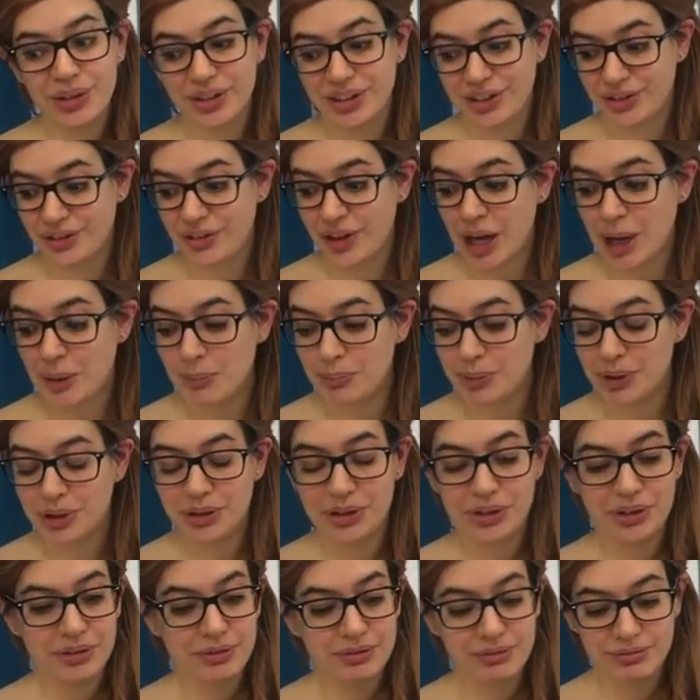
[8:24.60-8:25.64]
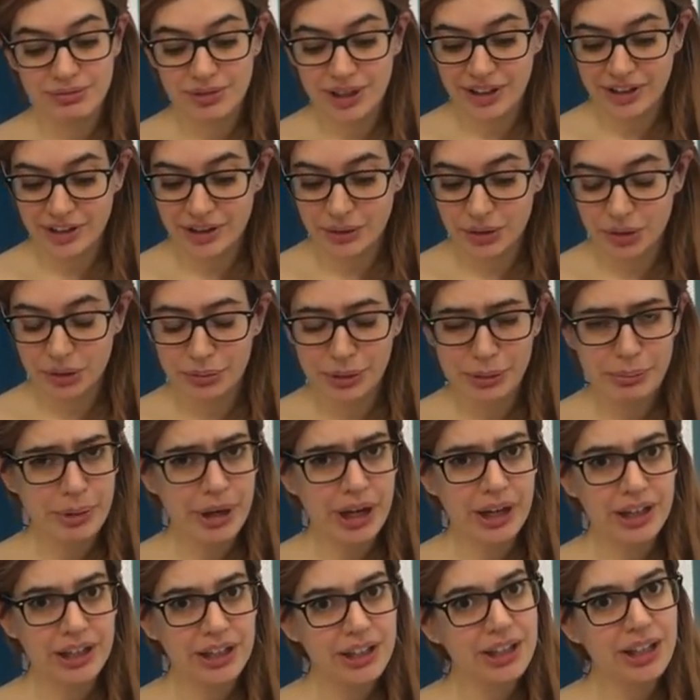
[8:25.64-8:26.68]
this fab, but as I was
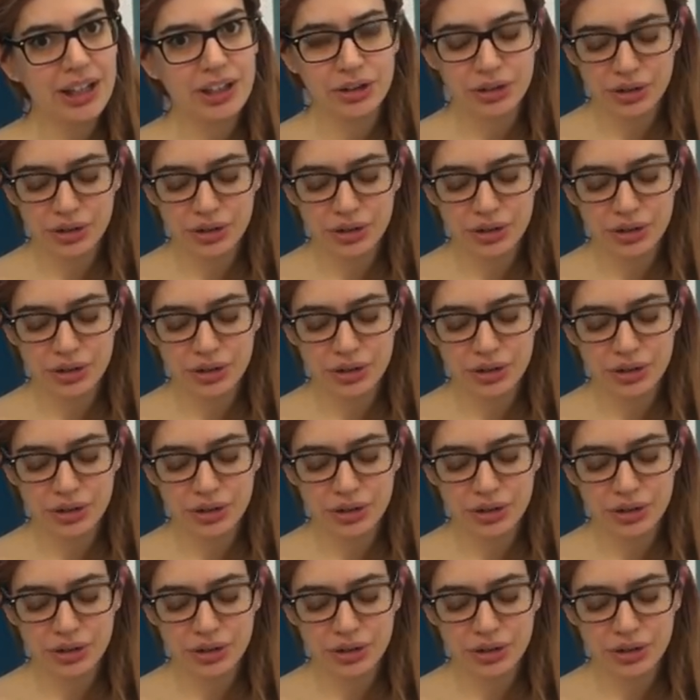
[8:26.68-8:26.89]
preparing, I